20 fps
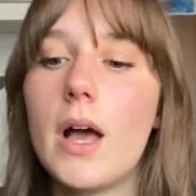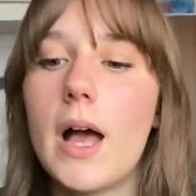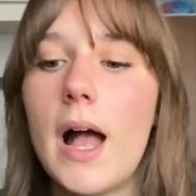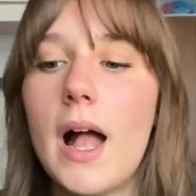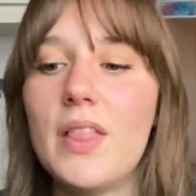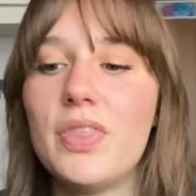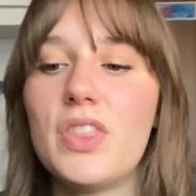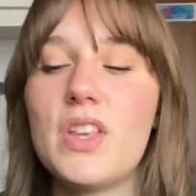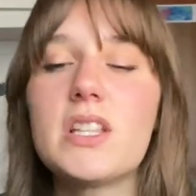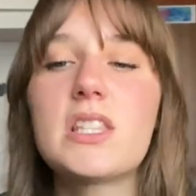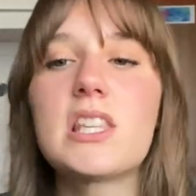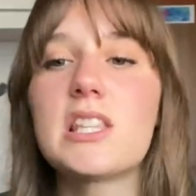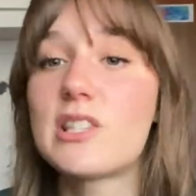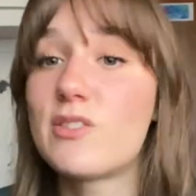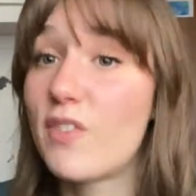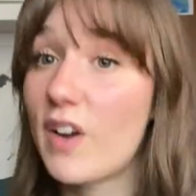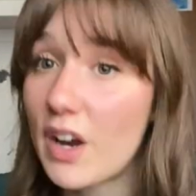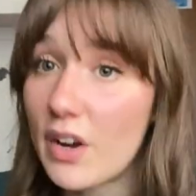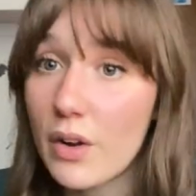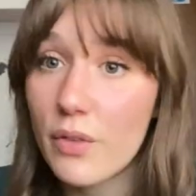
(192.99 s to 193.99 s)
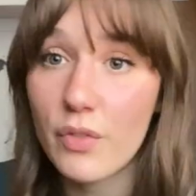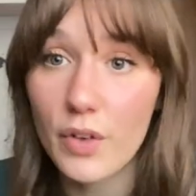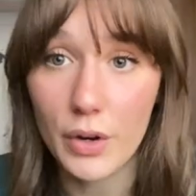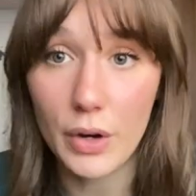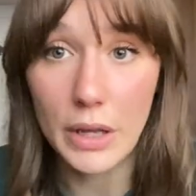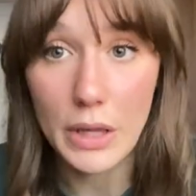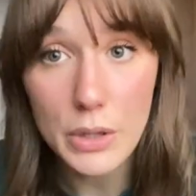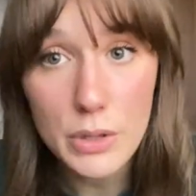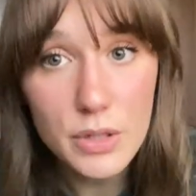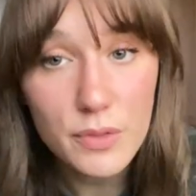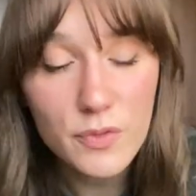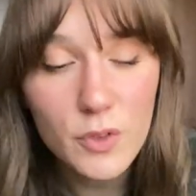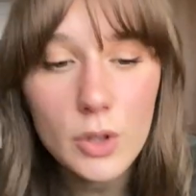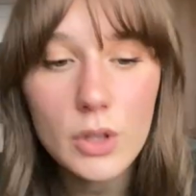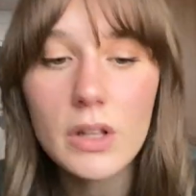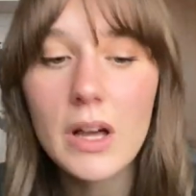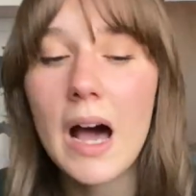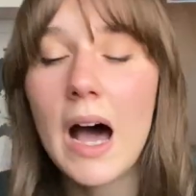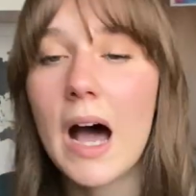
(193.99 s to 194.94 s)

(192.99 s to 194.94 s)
And this is very, very useful.